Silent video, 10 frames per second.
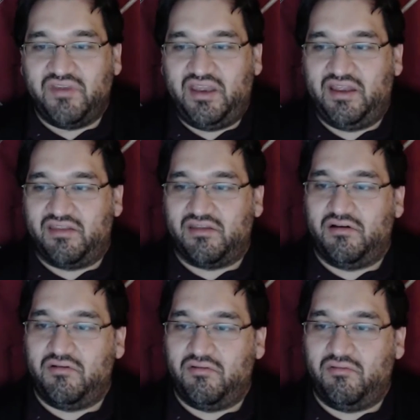And
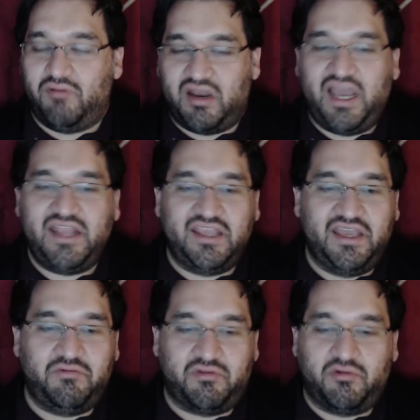so what I
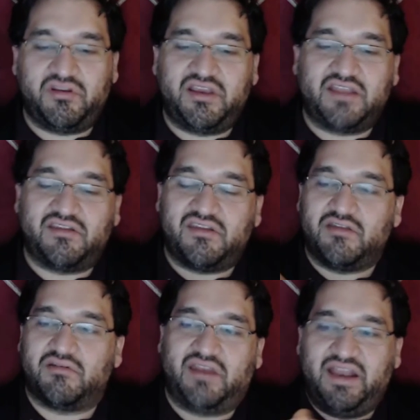did was, in order to get the
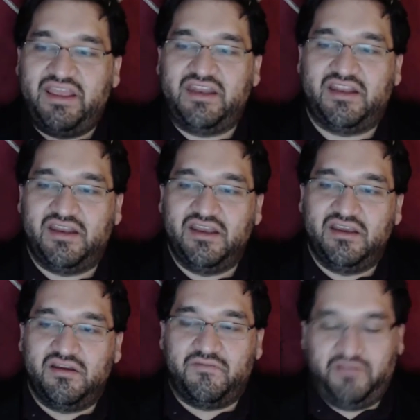skills that I needed
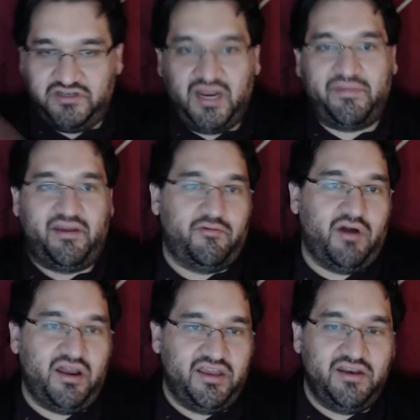for the jobs I
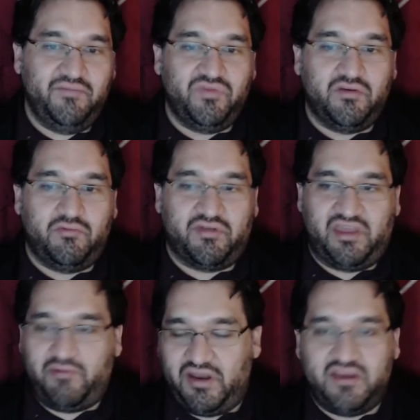wanted, was
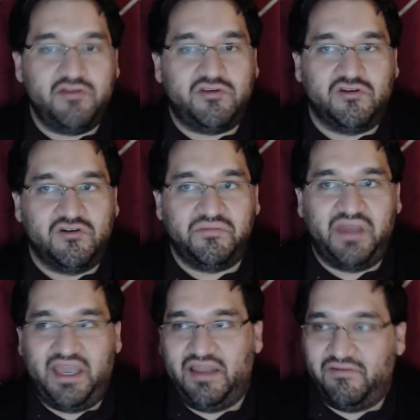I went on
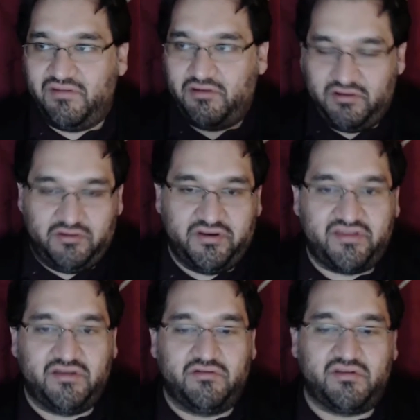YouTube and started learning
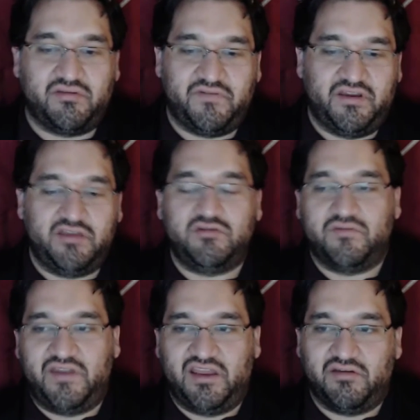skills via
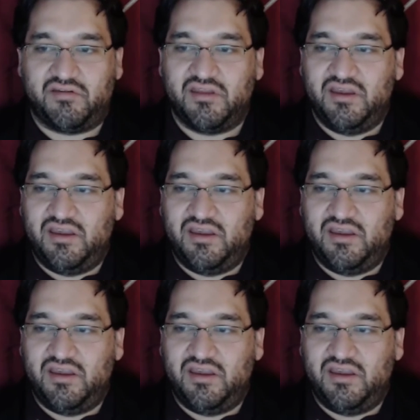YouTube videos.